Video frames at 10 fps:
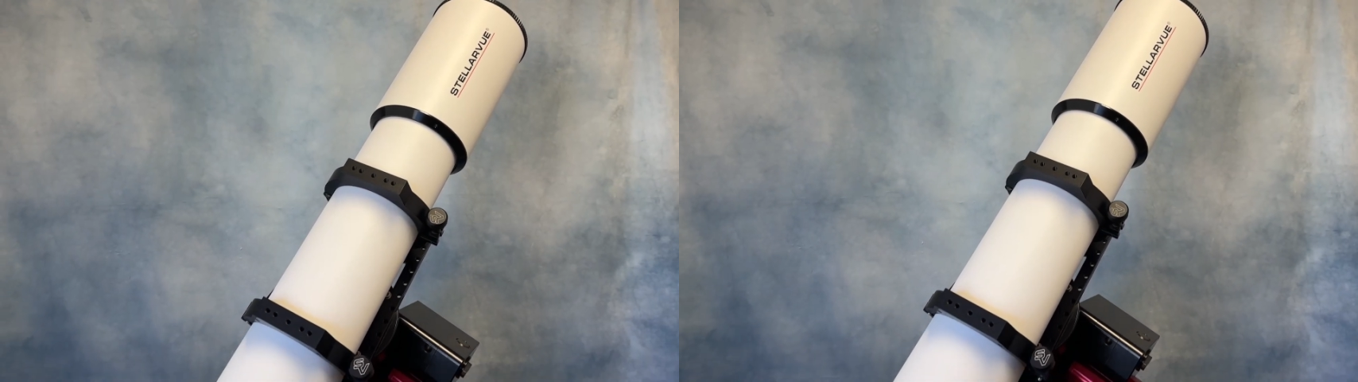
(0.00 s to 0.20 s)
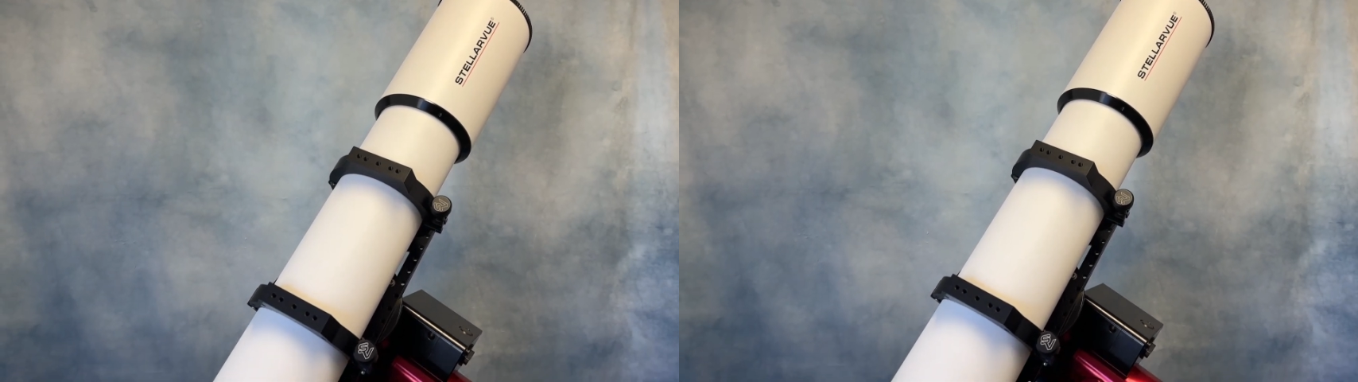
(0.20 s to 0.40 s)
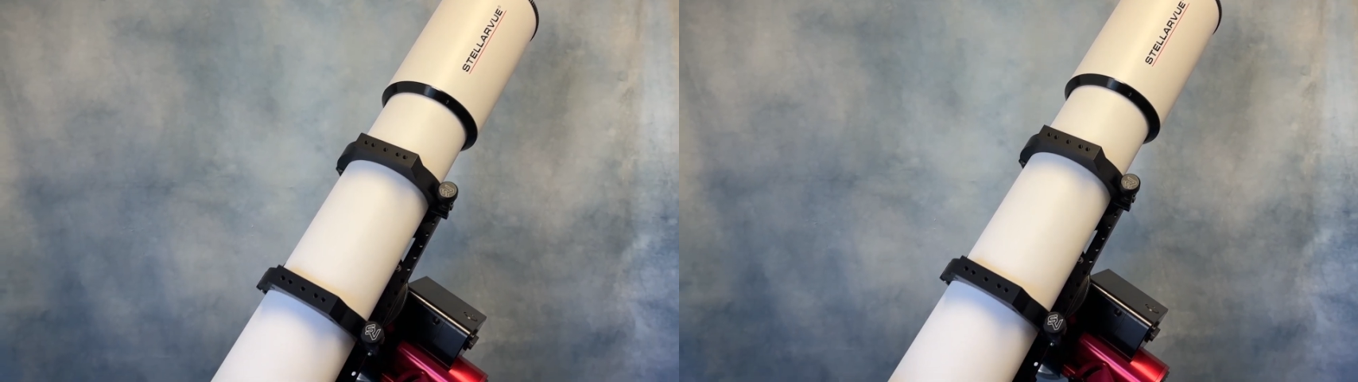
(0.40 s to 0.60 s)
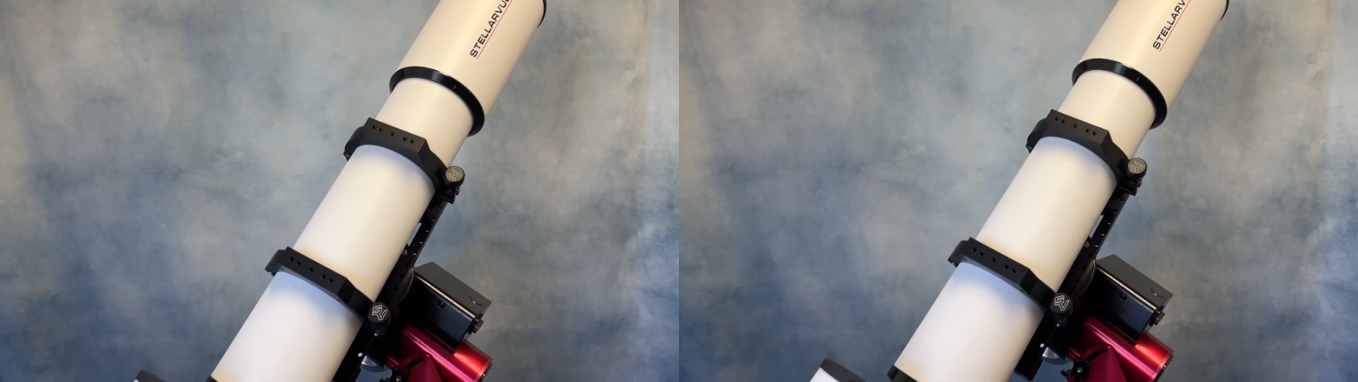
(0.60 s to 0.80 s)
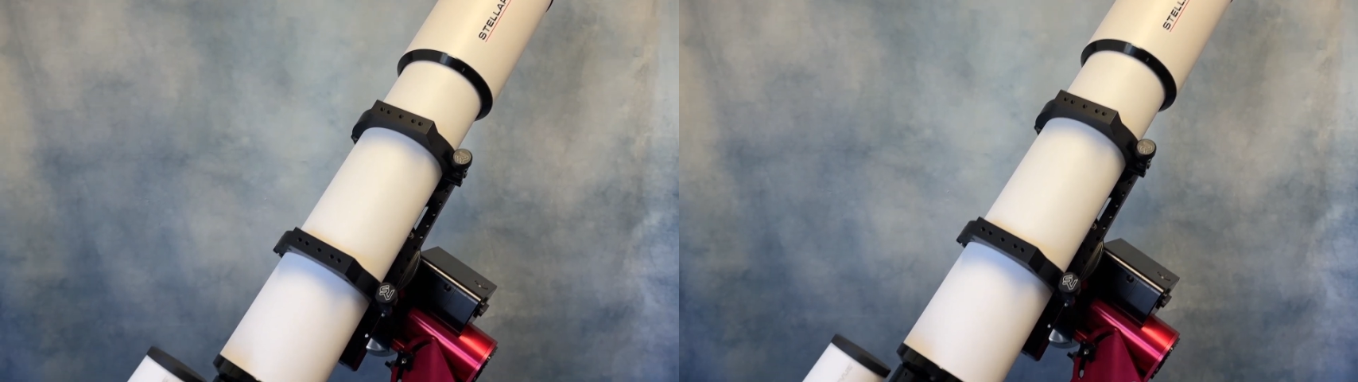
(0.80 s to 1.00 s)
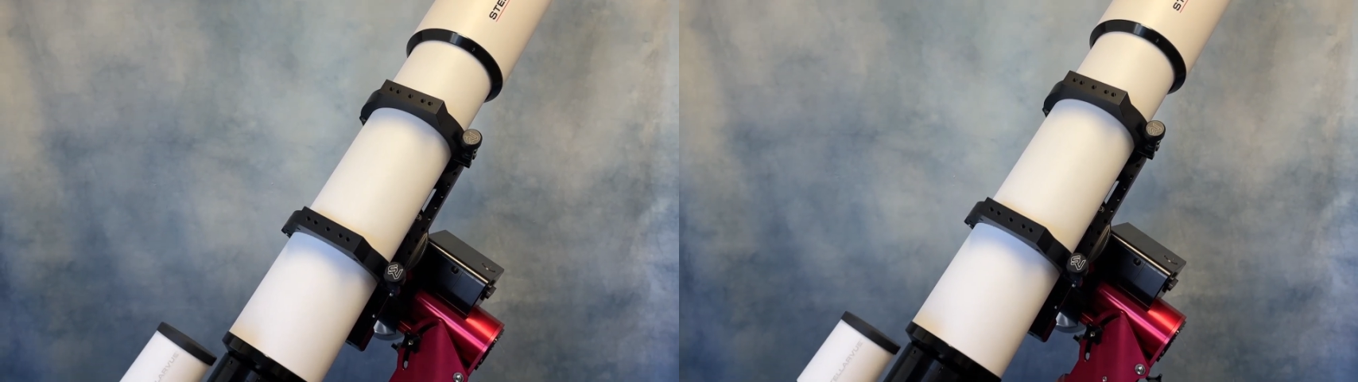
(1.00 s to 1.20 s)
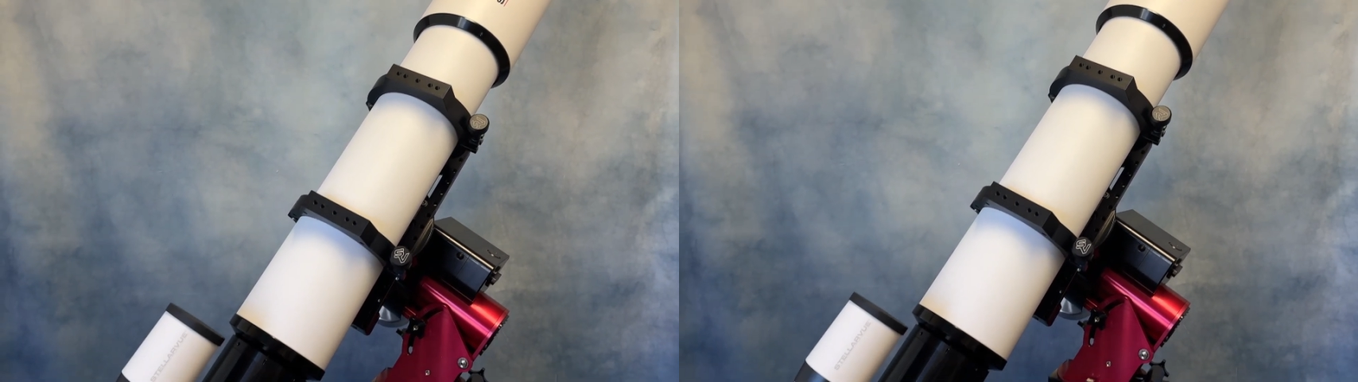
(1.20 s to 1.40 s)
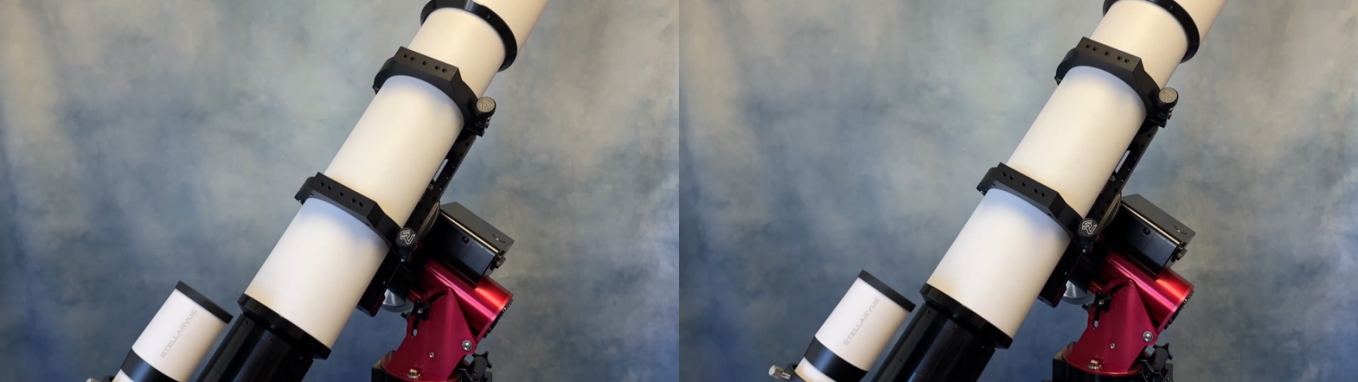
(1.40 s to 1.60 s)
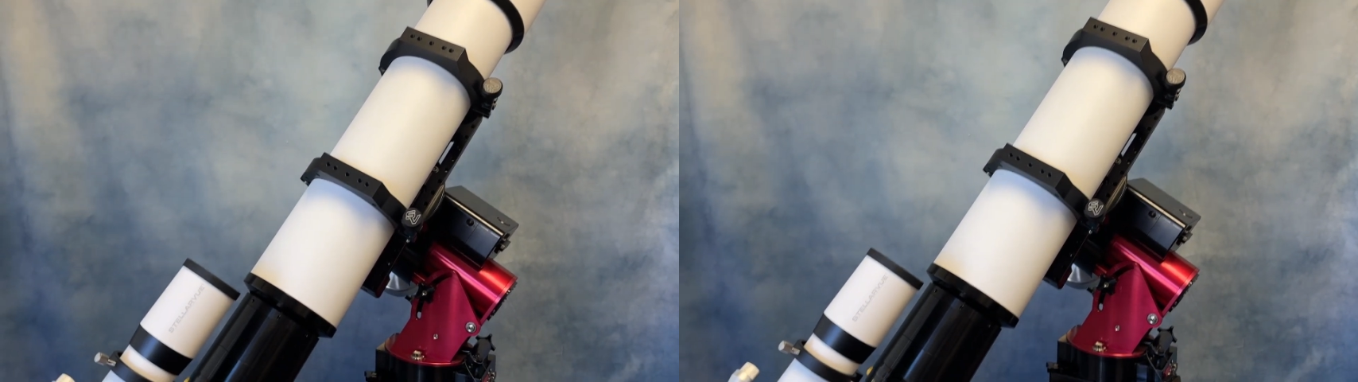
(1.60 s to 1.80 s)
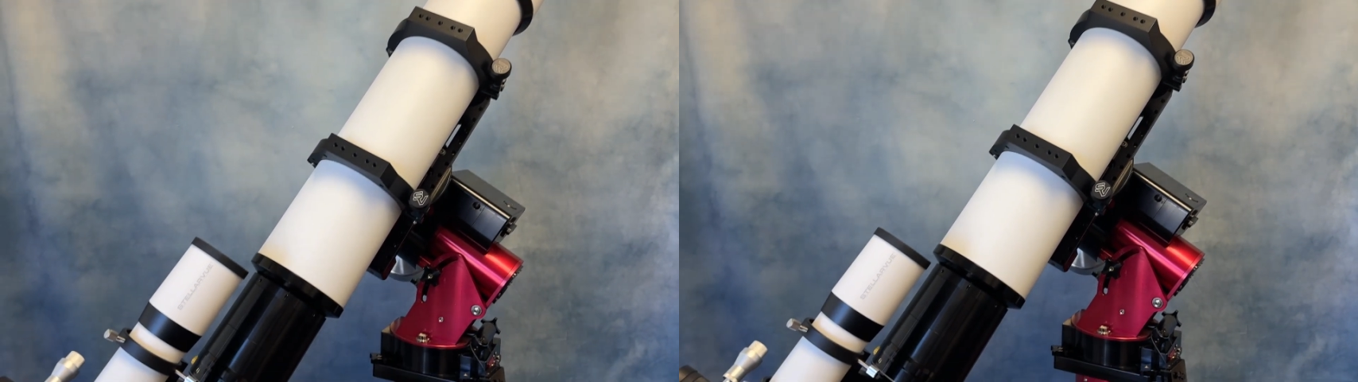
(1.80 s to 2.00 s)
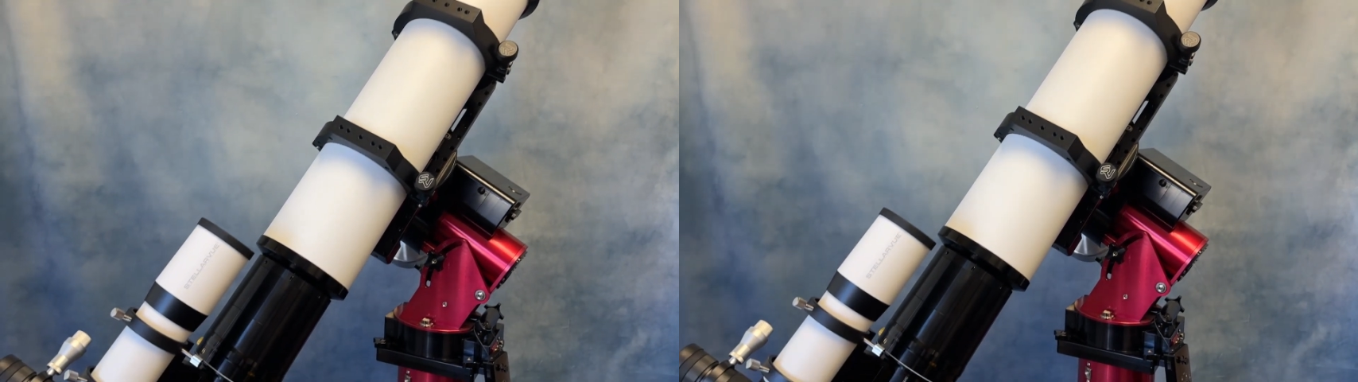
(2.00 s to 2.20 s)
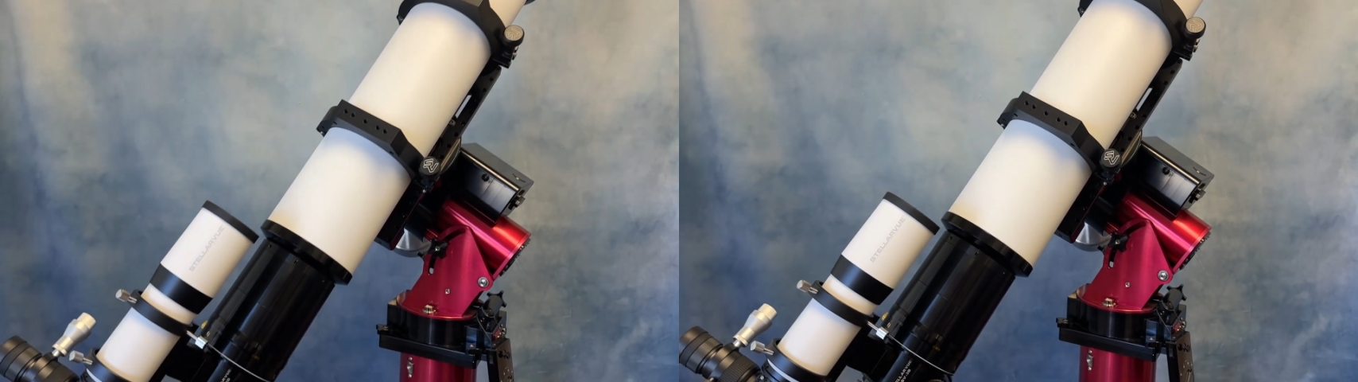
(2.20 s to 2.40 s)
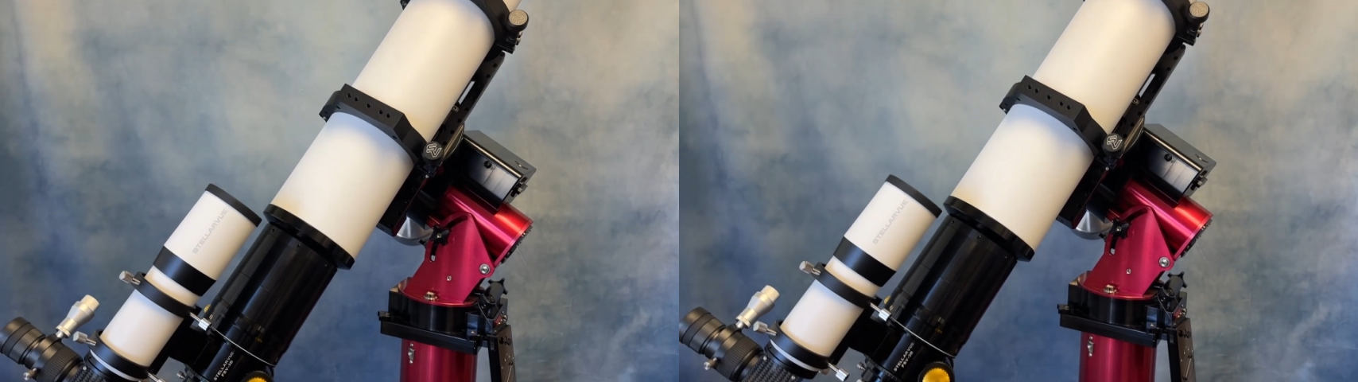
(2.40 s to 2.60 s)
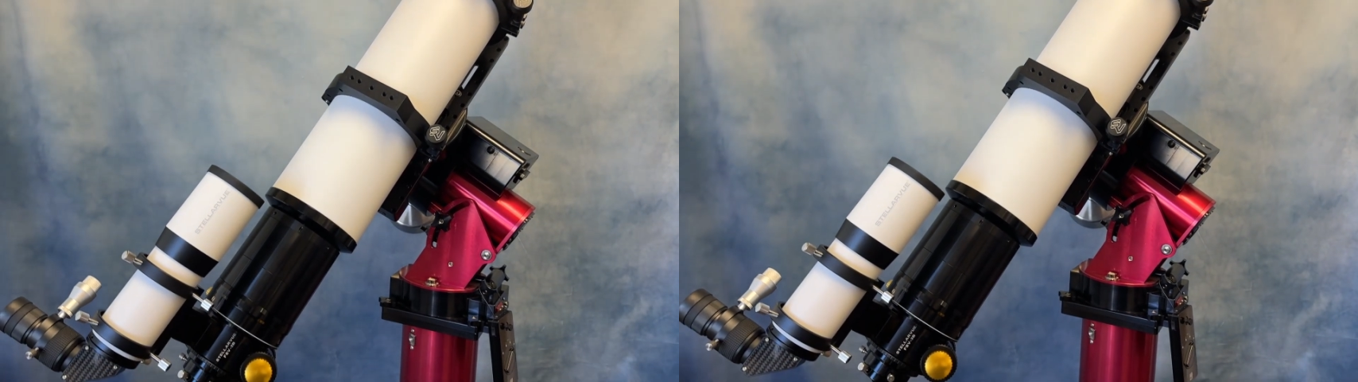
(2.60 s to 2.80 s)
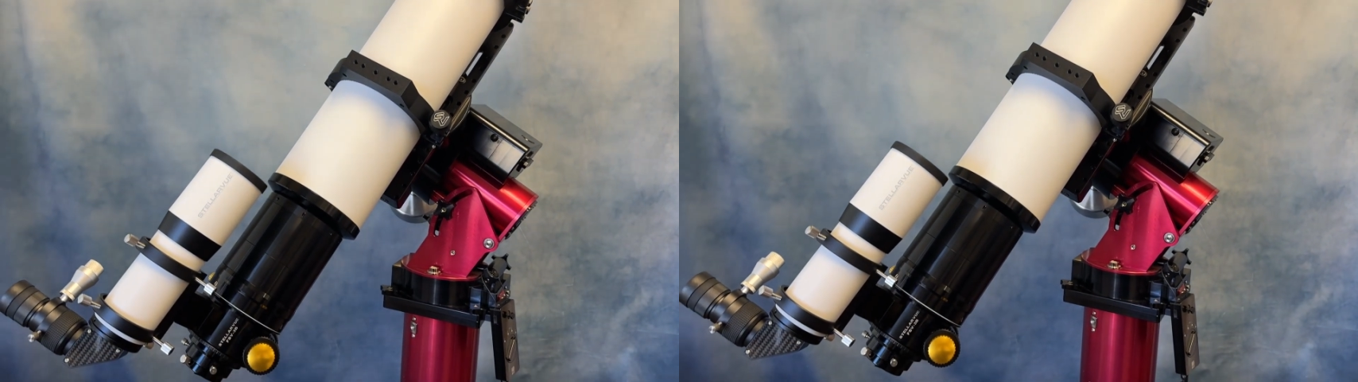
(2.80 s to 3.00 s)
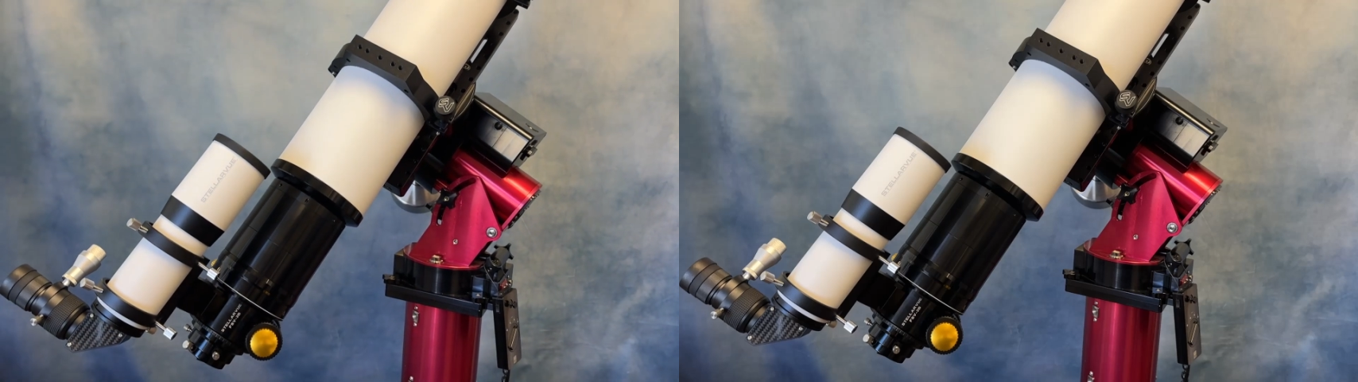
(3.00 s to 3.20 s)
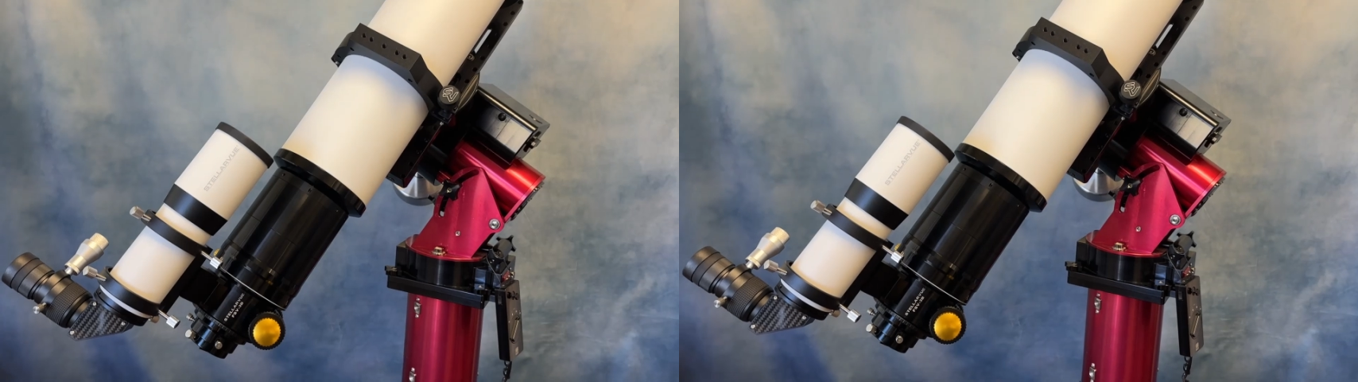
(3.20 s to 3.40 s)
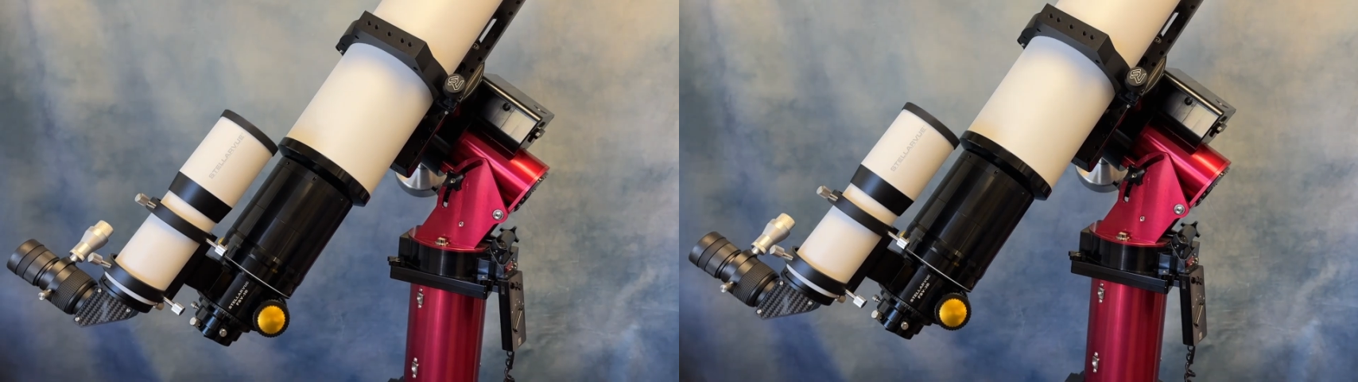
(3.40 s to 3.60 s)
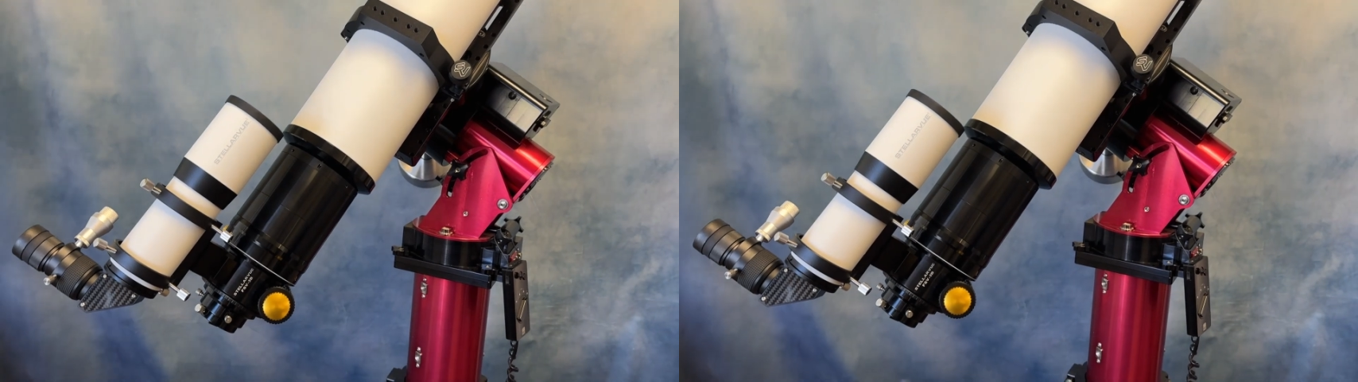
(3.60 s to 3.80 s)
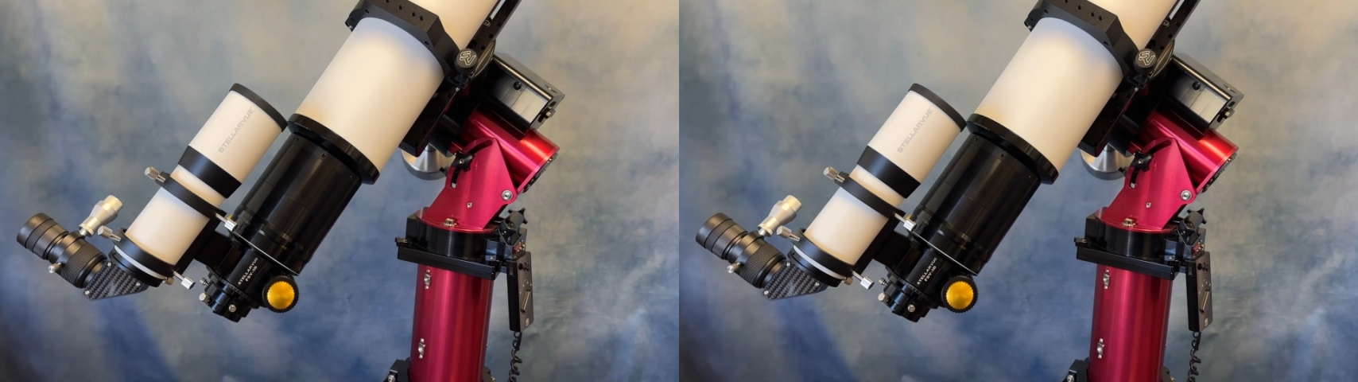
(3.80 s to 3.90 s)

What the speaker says: [unreadable: no face in view]